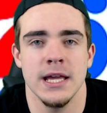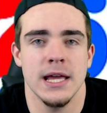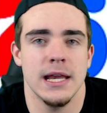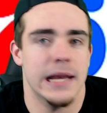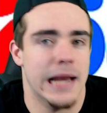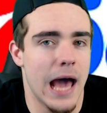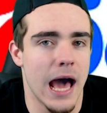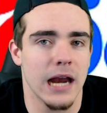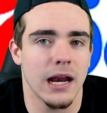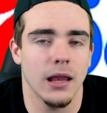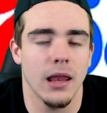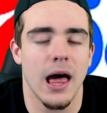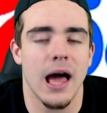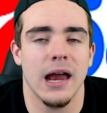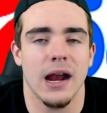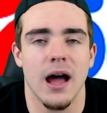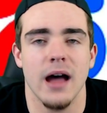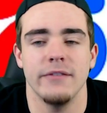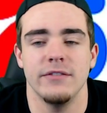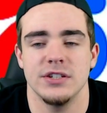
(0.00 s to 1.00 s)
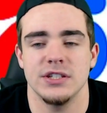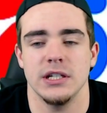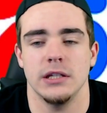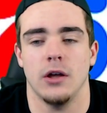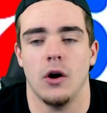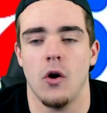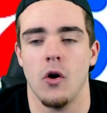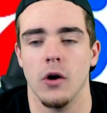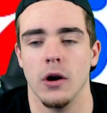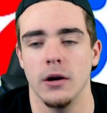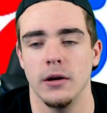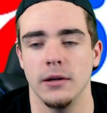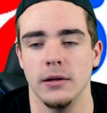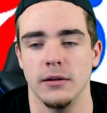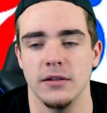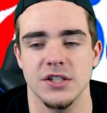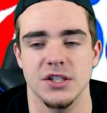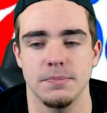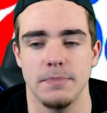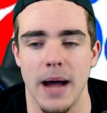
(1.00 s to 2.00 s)
Not a lot. Obviously, the
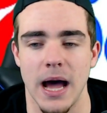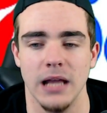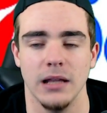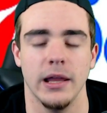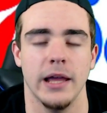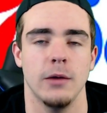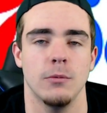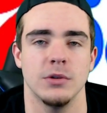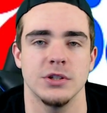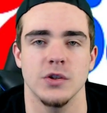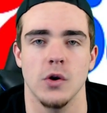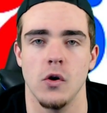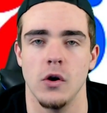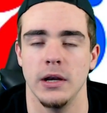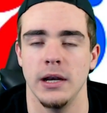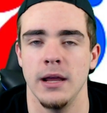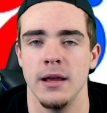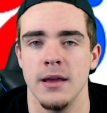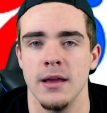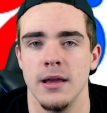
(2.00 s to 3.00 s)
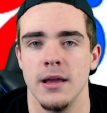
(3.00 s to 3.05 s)
Harden spotlight was on.